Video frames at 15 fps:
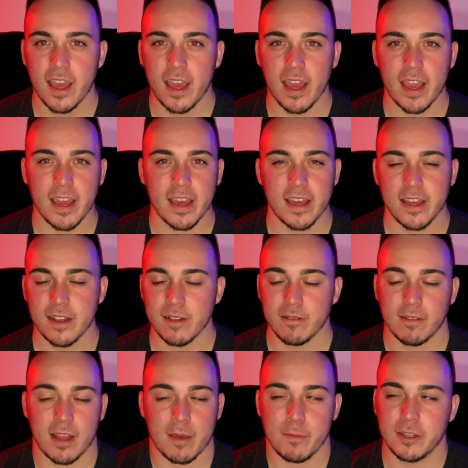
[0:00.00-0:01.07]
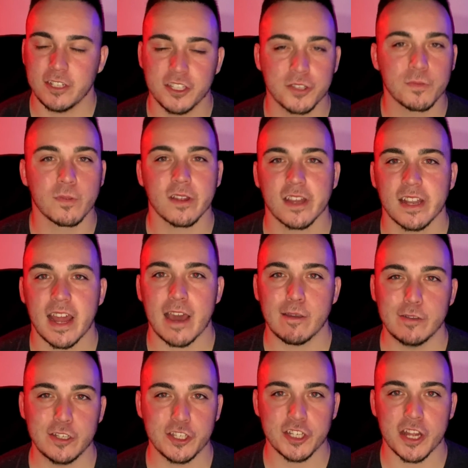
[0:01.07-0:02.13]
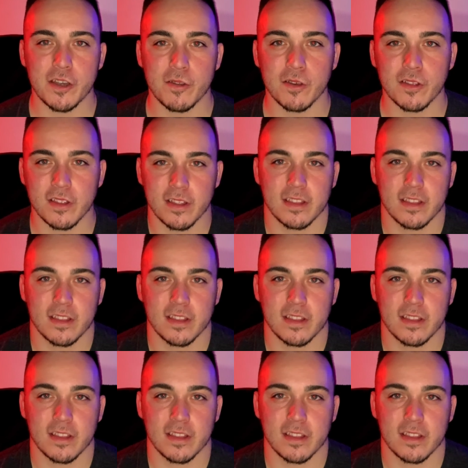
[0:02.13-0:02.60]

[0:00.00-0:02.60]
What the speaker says: and I mean just working out in general.